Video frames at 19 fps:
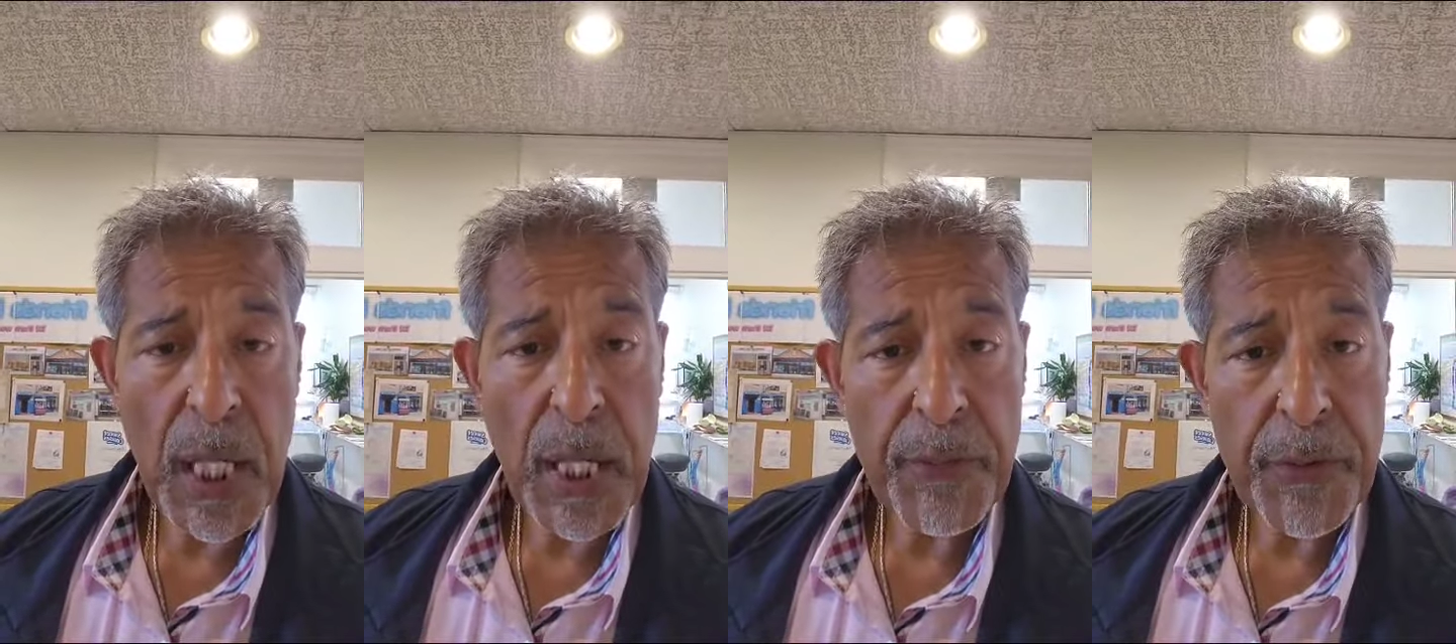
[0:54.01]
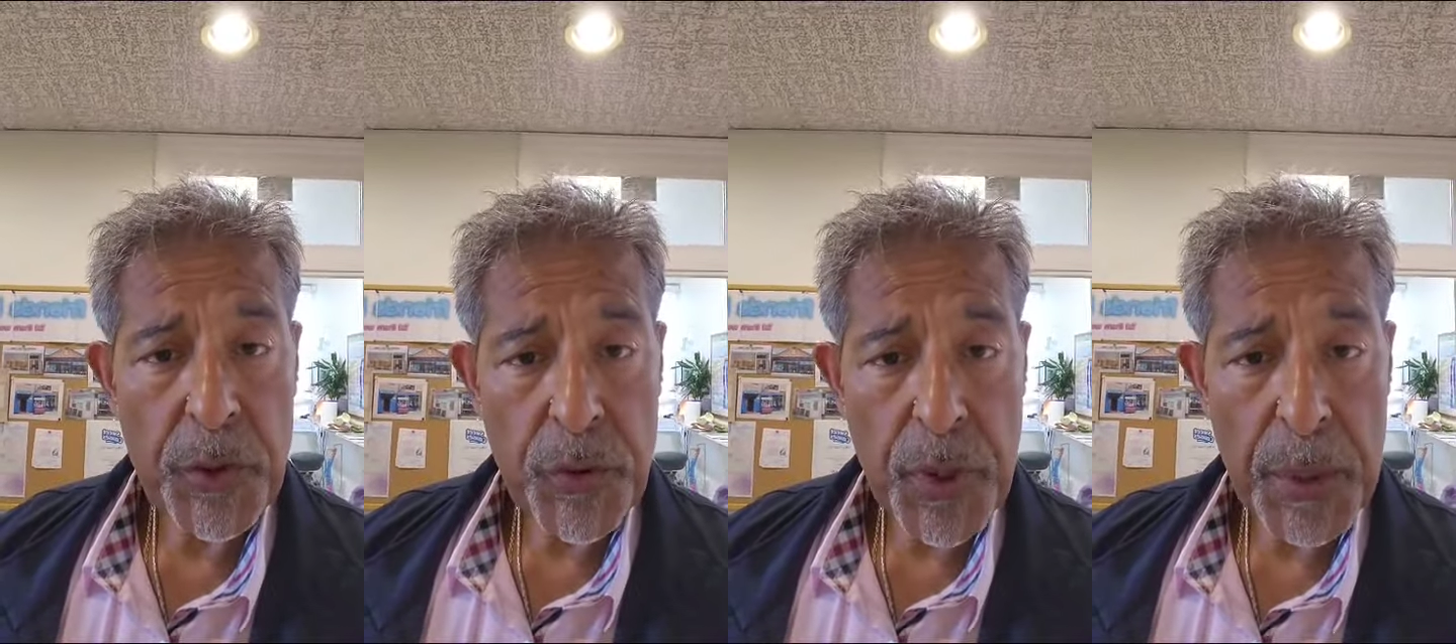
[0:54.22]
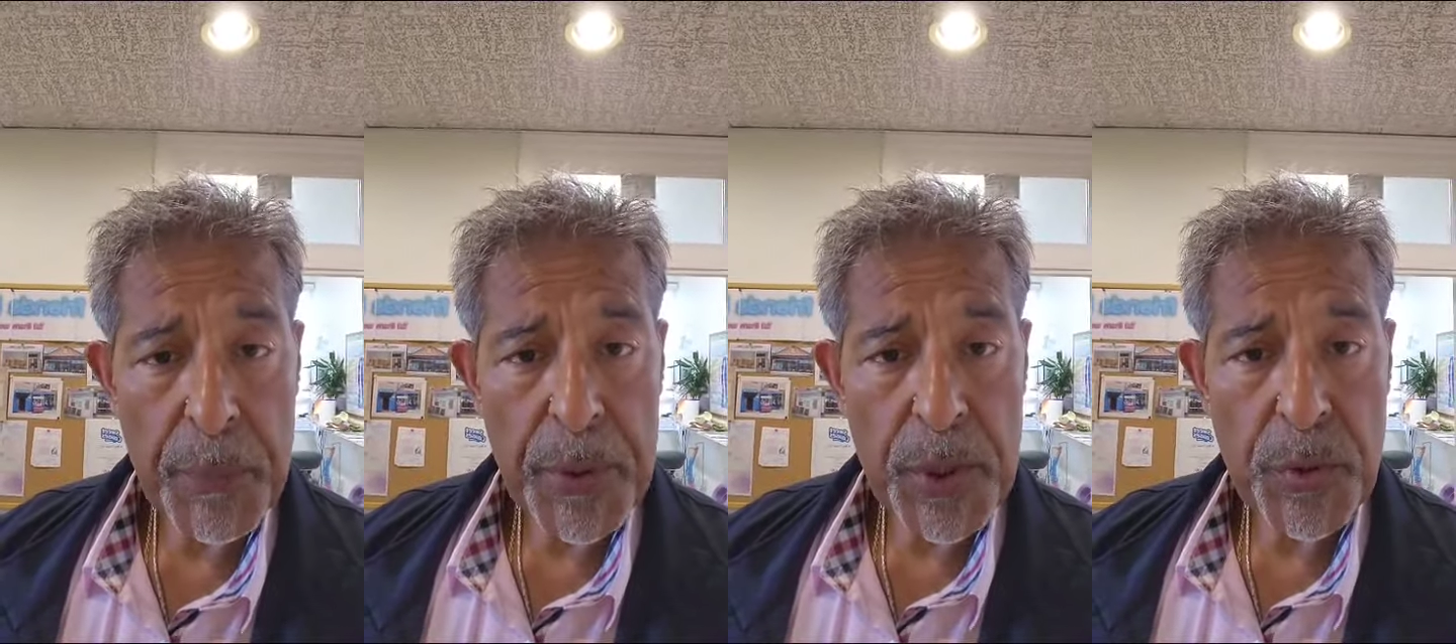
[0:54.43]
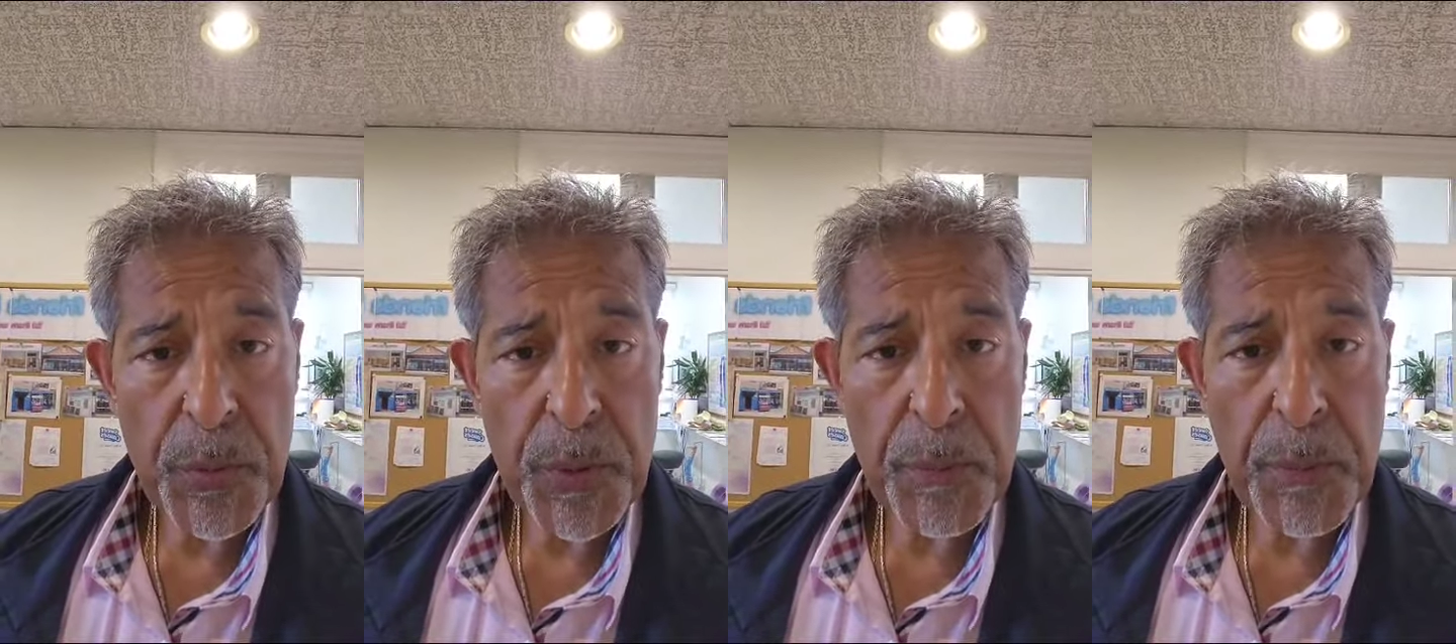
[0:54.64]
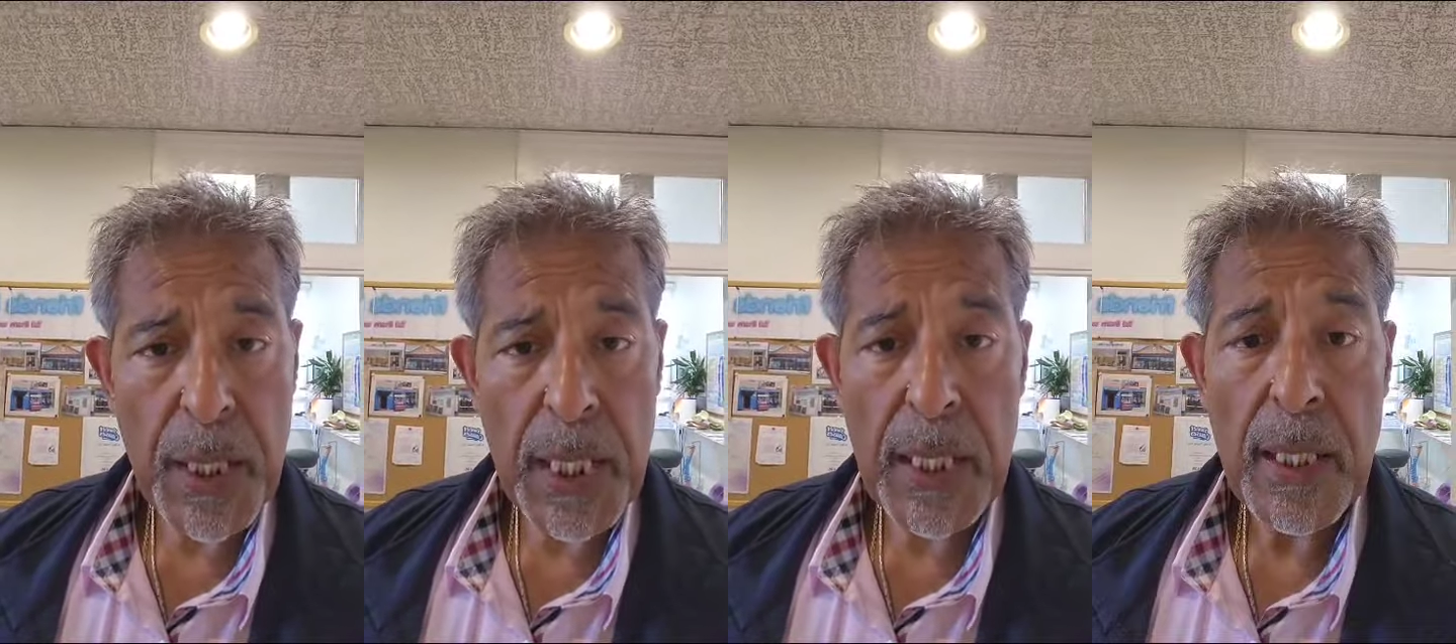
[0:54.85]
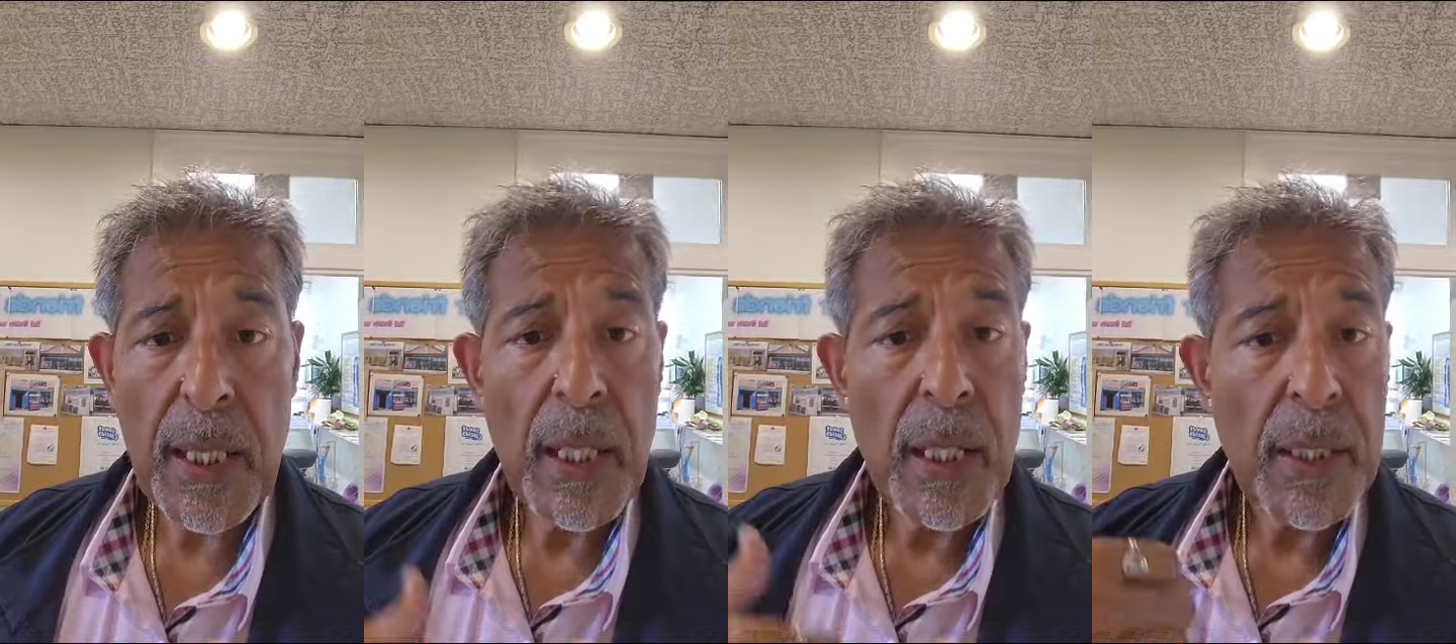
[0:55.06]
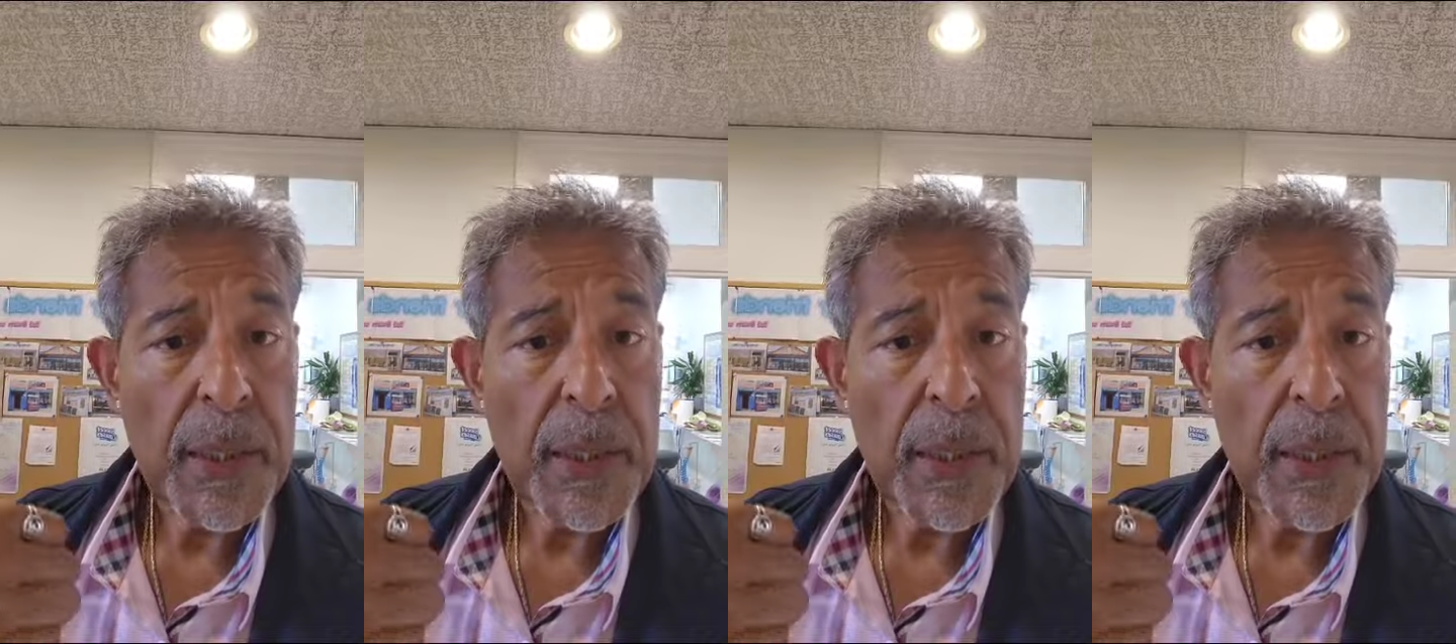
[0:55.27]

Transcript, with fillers: having treatments with me,